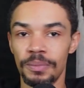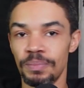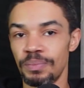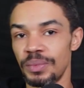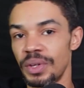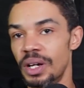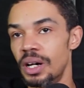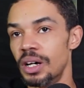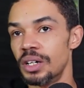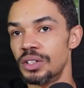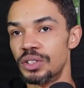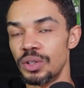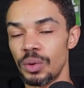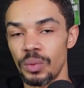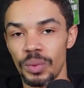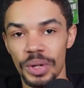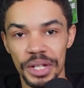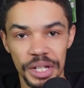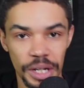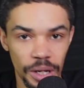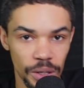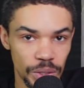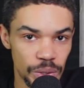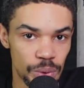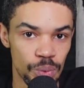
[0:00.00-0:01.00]
a
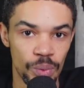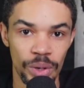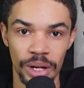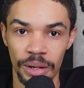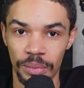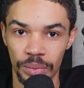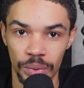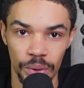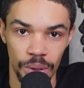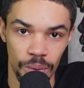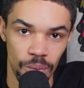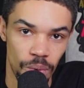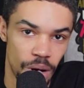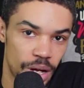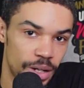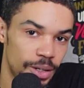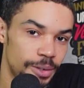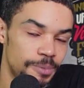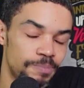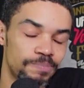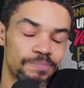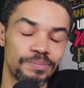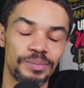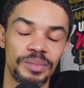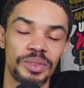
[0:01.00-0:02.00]
Doritos Web3 wallet,
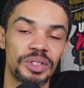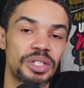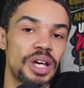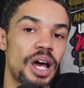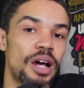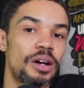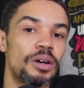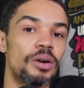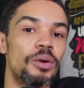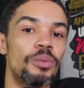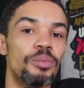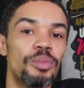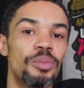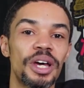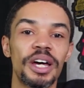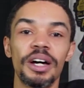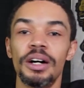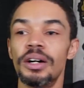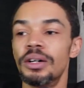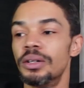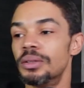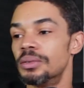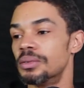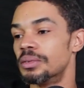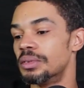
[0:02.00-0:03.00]
Taco
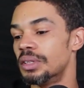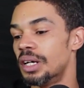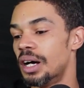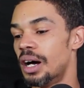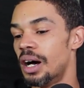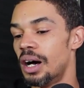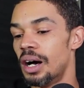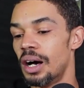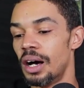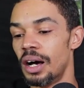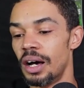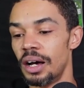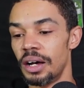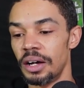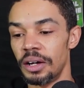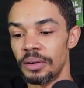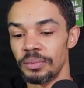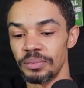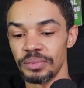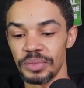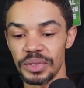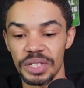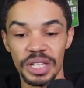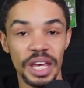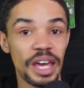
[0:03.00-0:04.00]
Bell um,
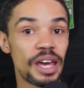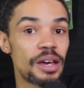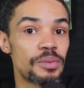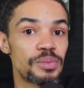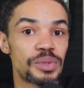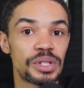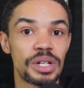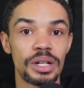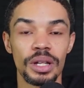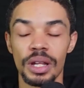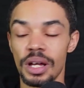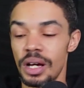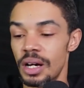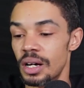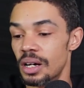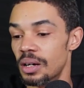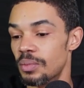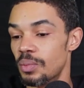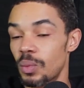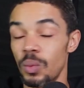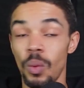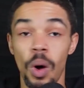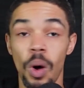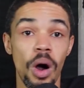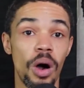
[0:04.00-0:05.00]
Sam's Club,
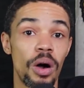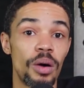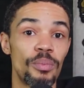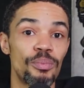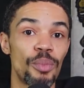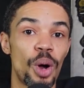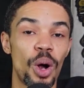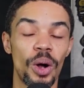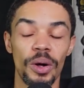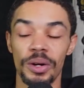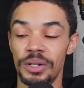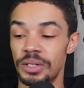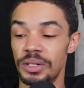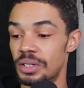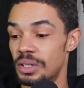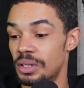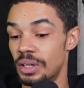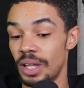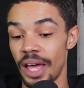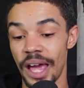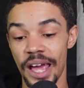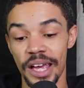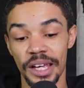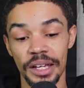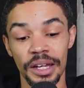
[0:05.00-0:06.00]
Walmart.
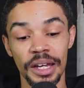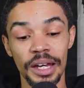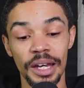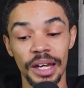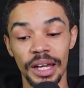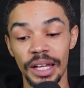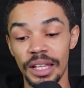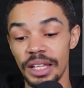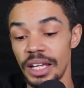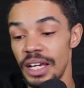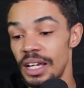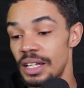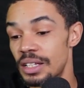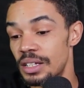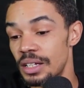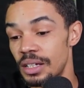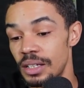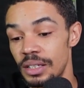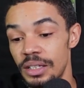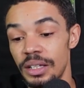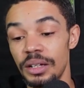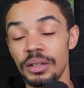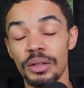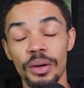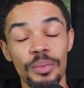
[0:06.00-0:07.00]
Like it, the,
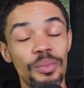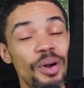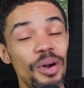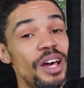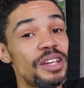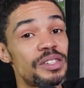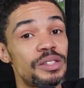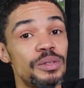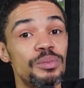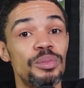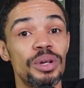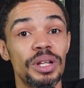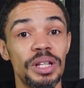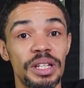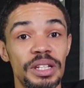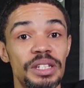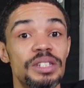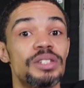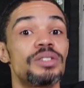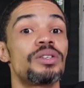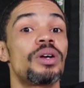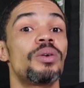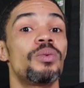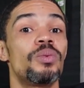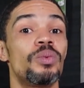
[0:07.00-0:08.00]
the possibilities
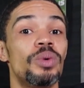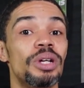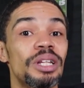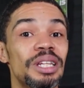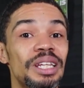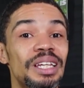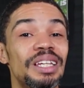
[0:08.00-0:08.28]
are really